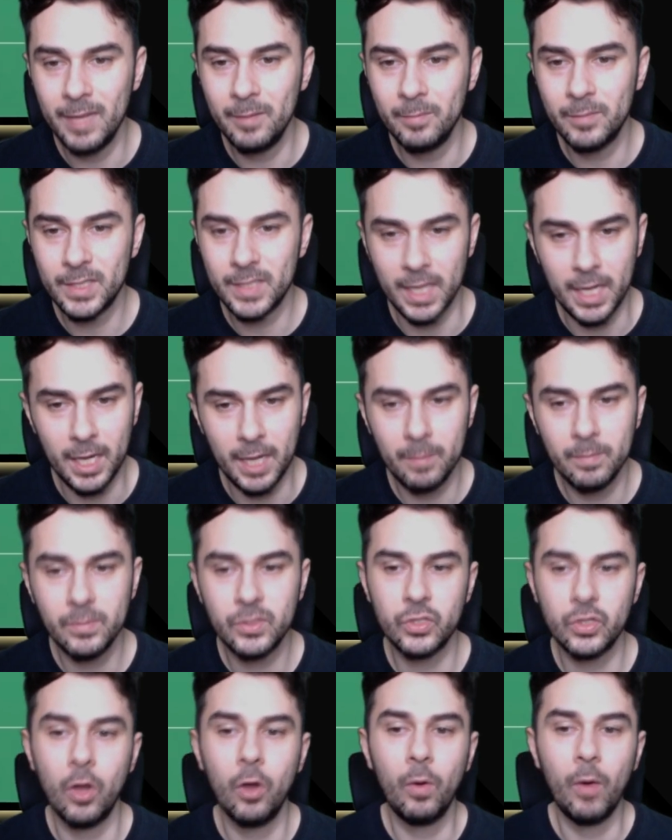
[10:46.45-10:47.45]
team,
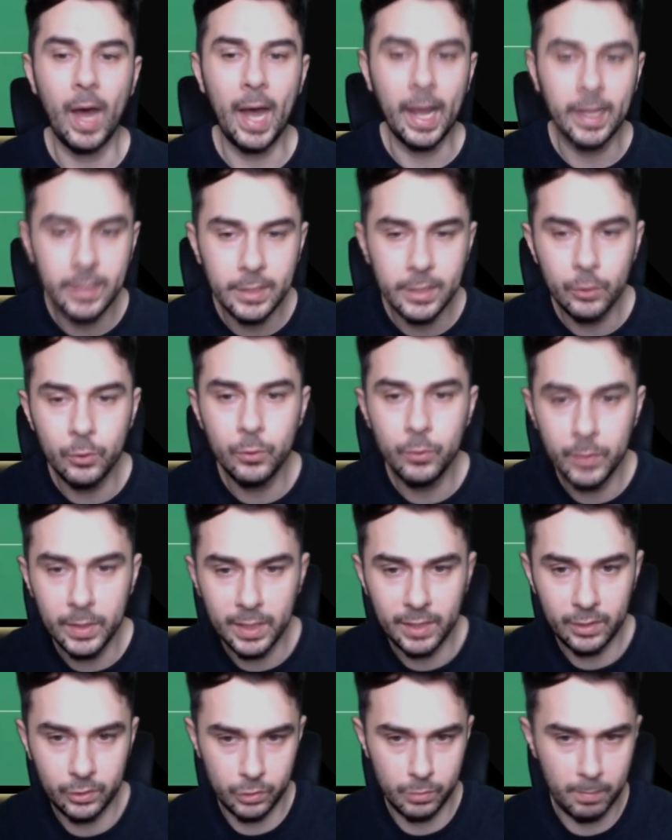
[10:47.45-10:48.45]
so I do
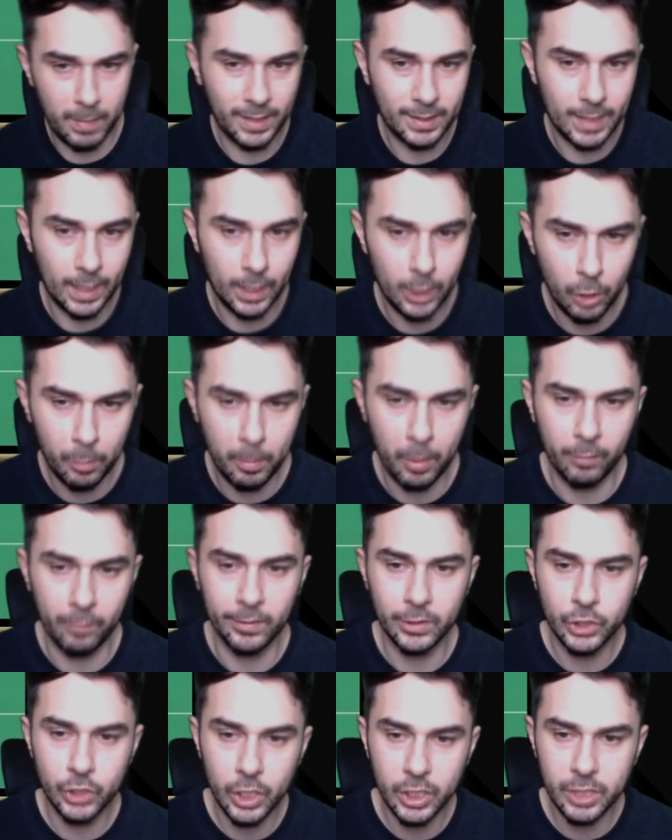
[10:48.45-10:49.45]
need to make that a little bit of
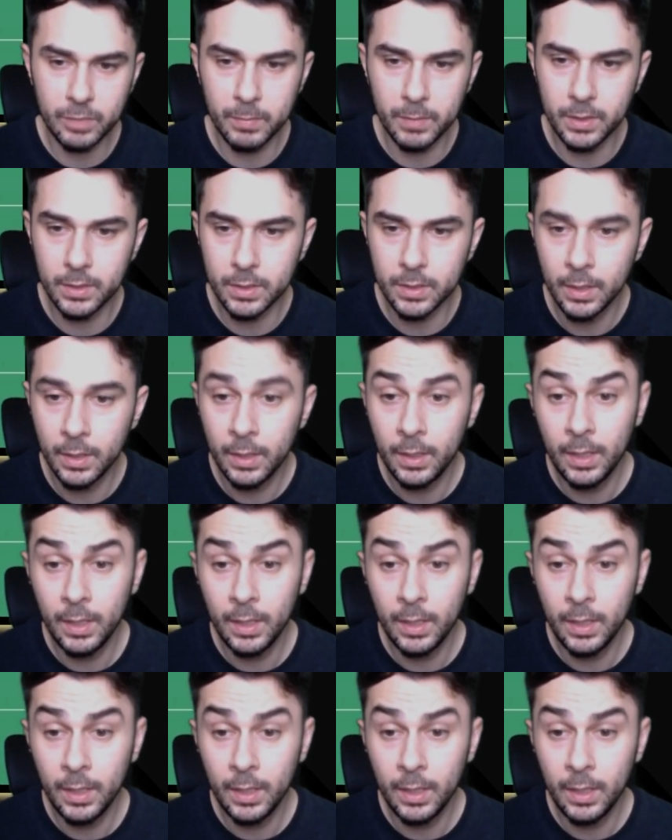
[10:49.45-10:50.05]
adjustments.